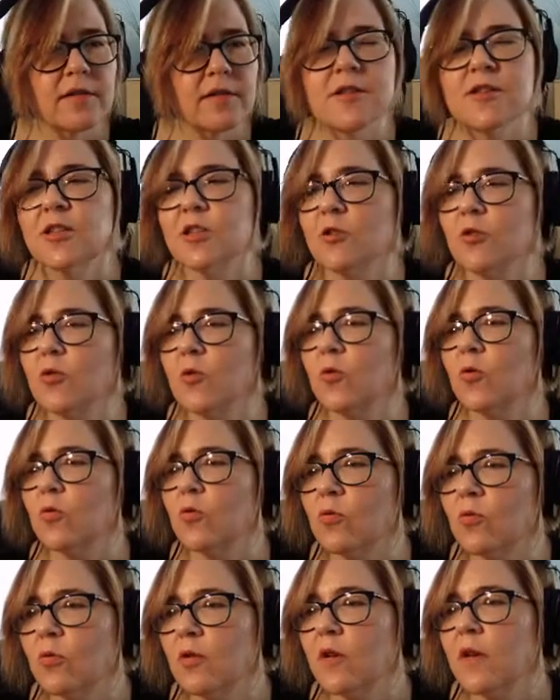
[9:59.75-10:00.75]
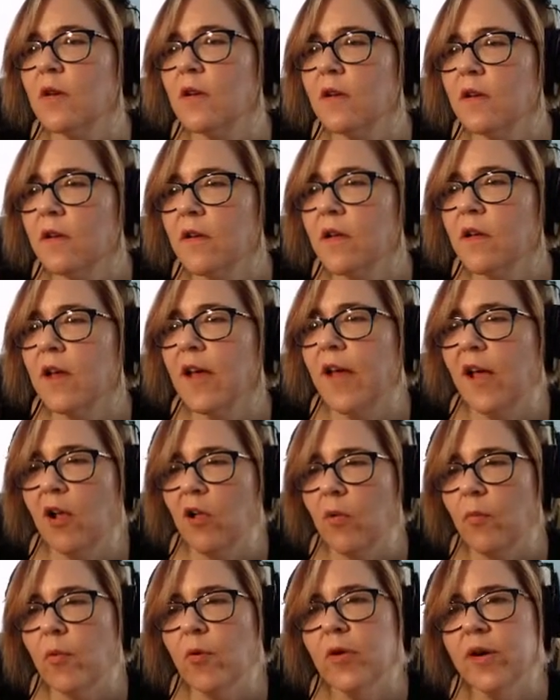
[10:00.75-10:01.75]
So
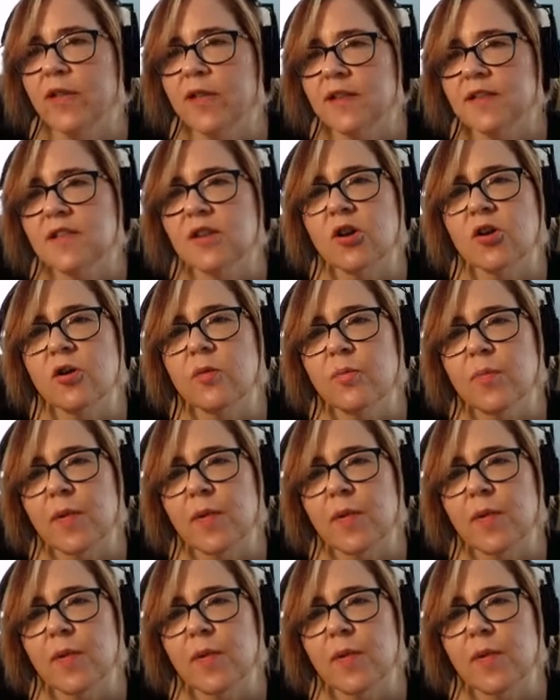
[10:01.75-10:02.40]
Hellboy, that's a good